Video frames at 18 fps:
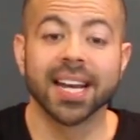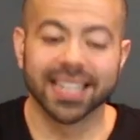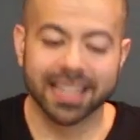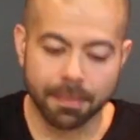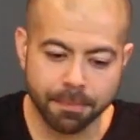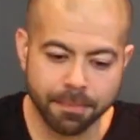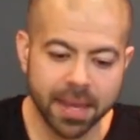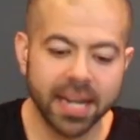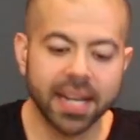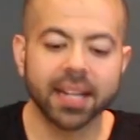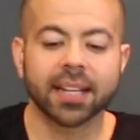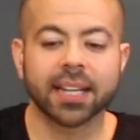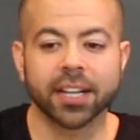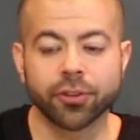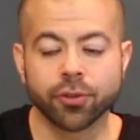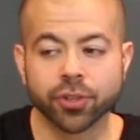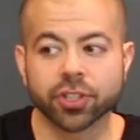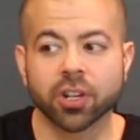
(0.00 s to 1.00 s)
The minute
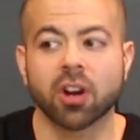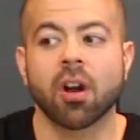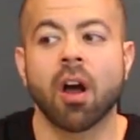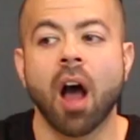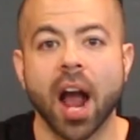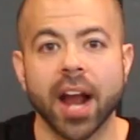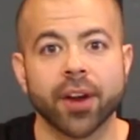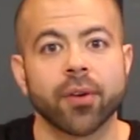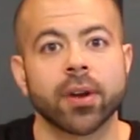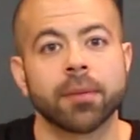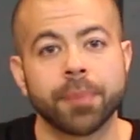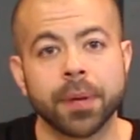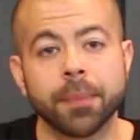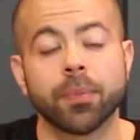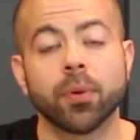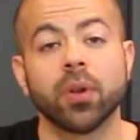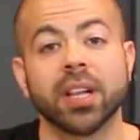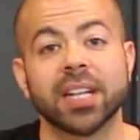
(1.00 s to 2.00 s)
that you start hiring
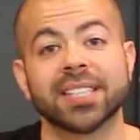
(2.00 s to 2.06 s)
people